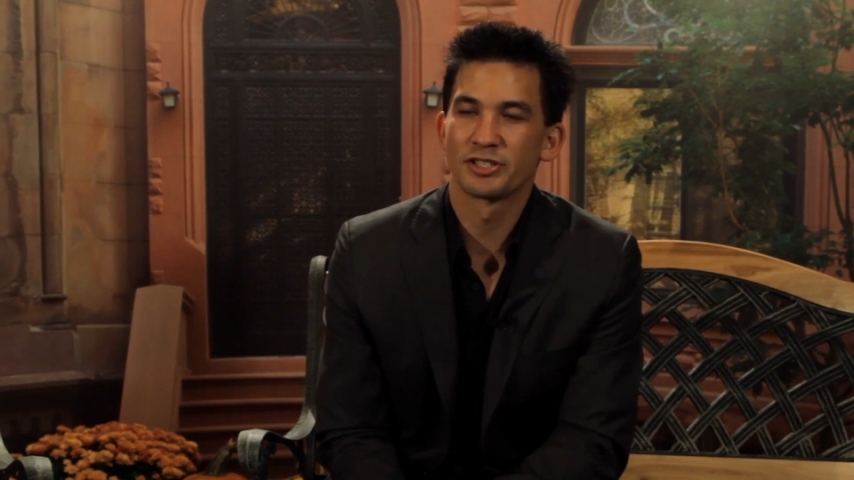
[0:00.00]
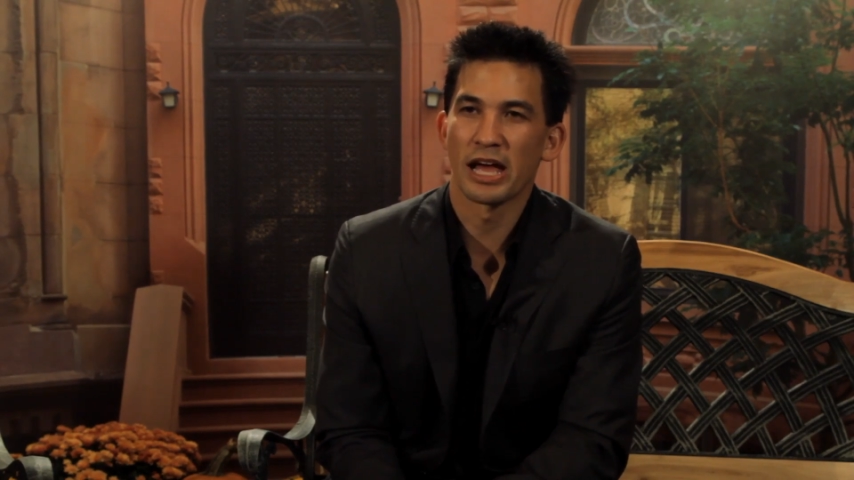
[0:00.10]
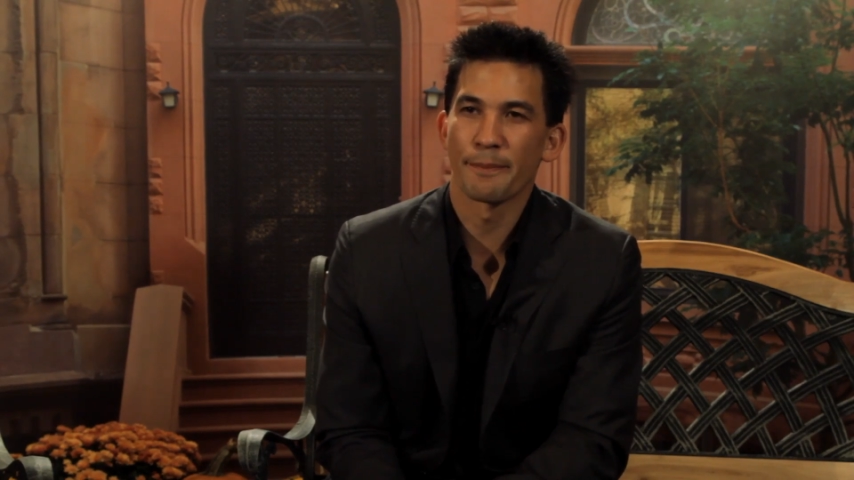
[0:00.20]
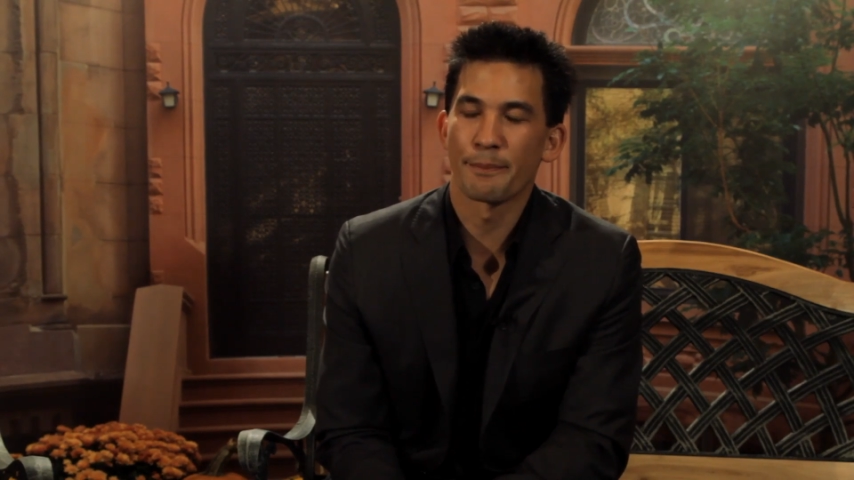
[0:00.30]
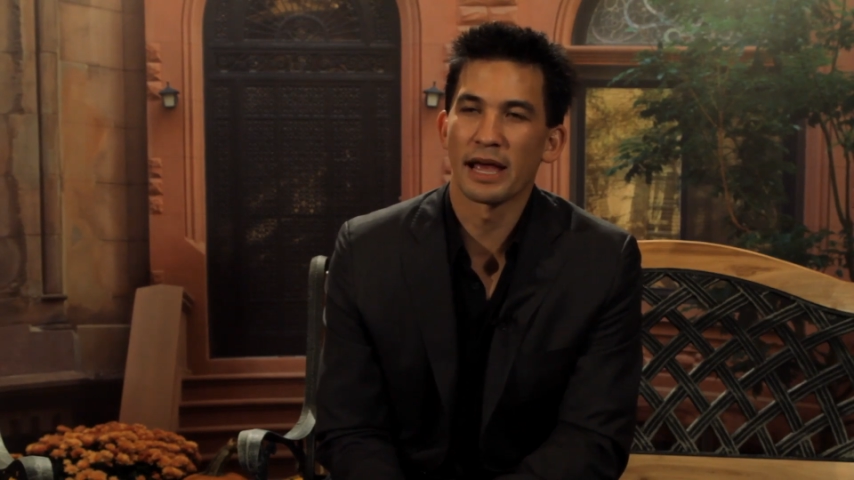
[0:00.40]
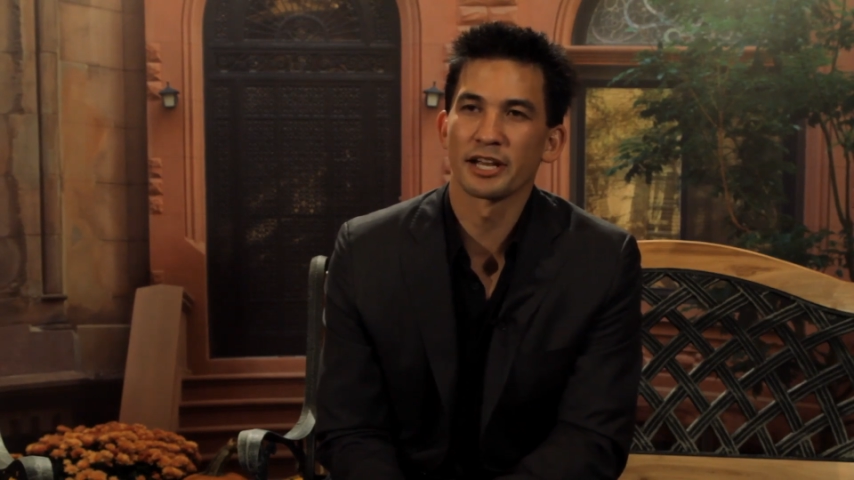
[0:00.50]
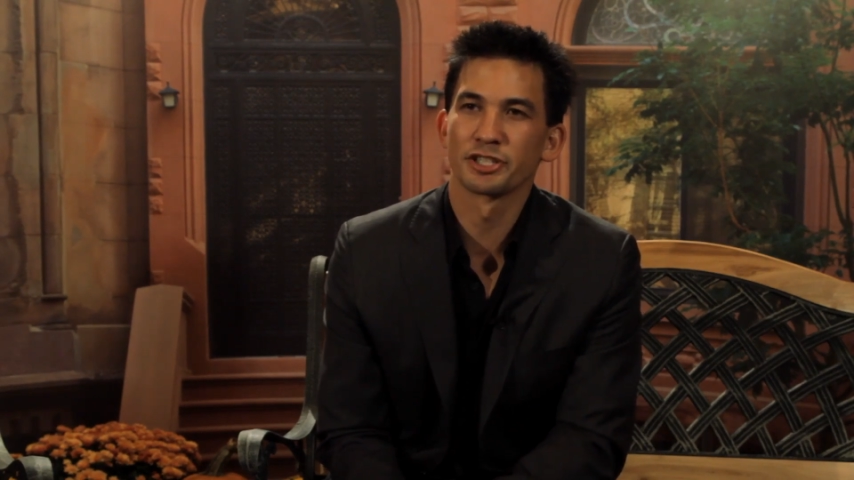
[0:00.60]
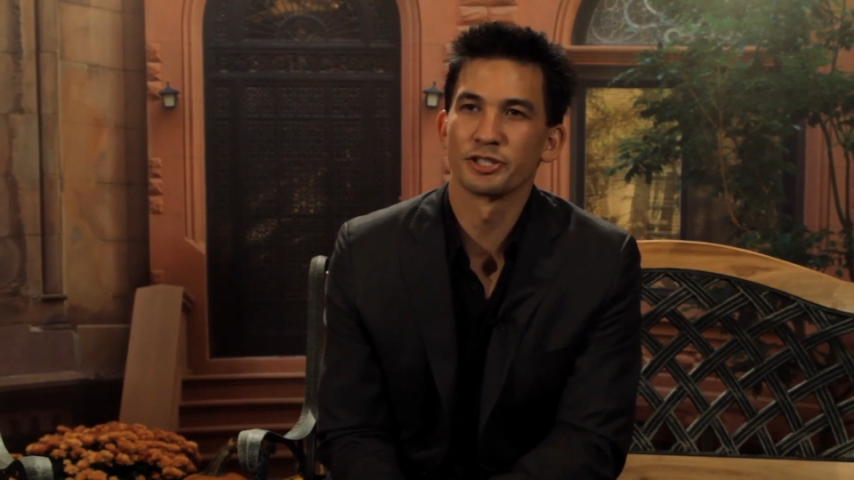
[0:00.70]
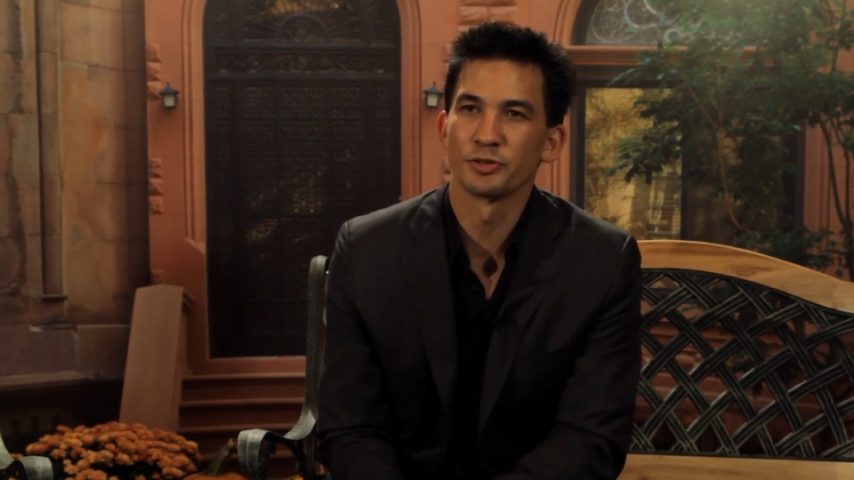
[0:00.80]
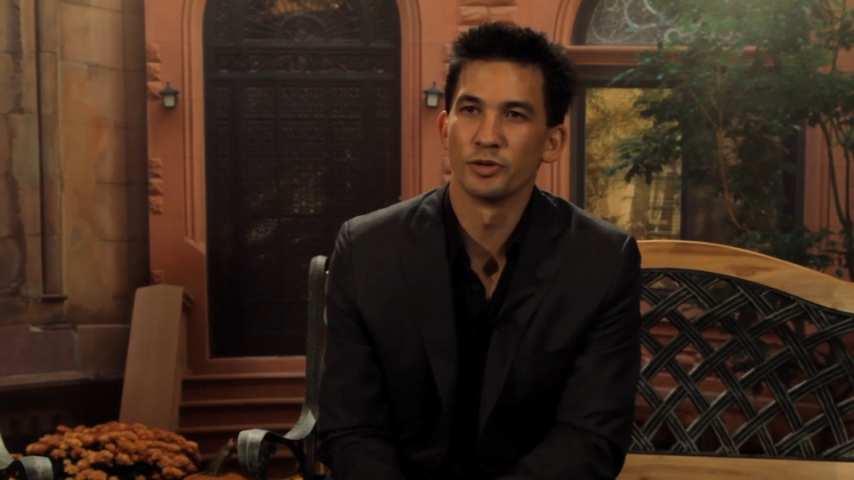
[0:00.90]
that
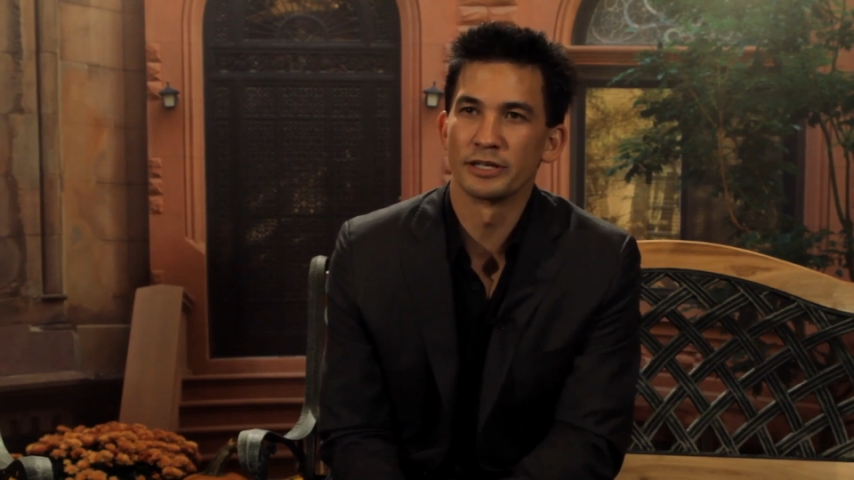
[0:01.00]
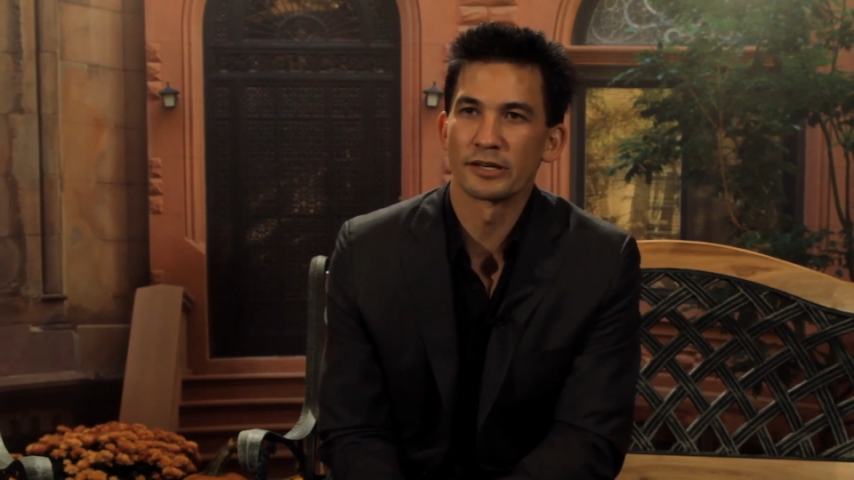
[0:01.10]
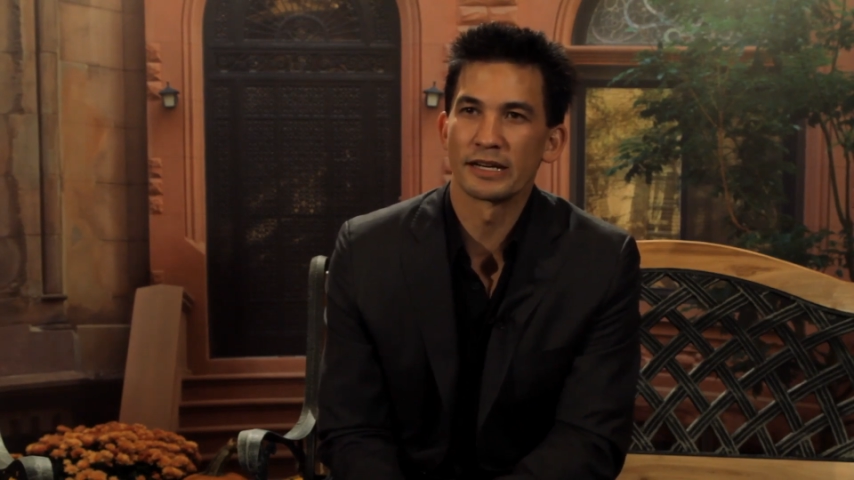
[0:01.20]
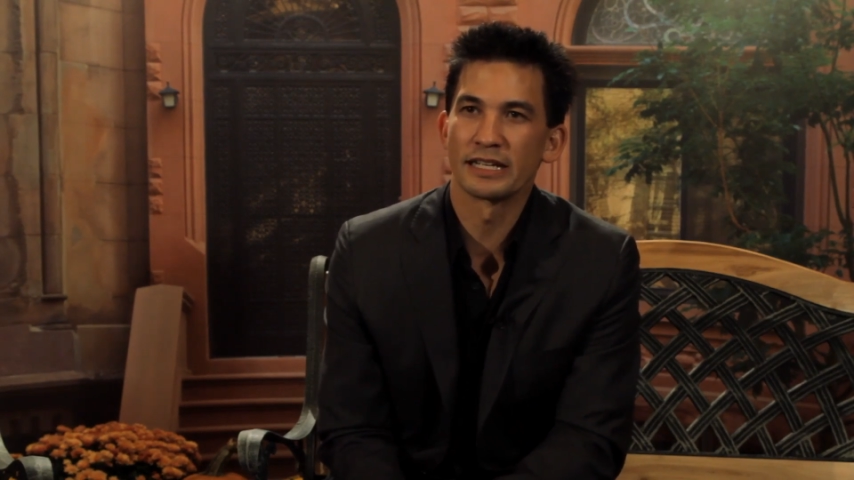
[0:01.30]
passion to wonder.